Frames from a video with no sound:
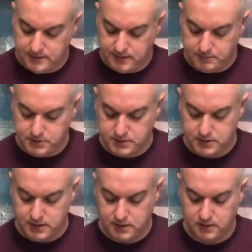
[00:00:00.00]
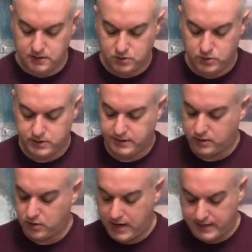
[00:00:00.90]
I'm just gonna quickly
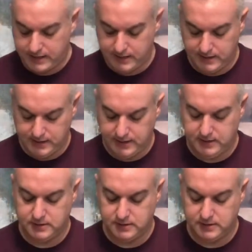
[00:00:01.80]
crack into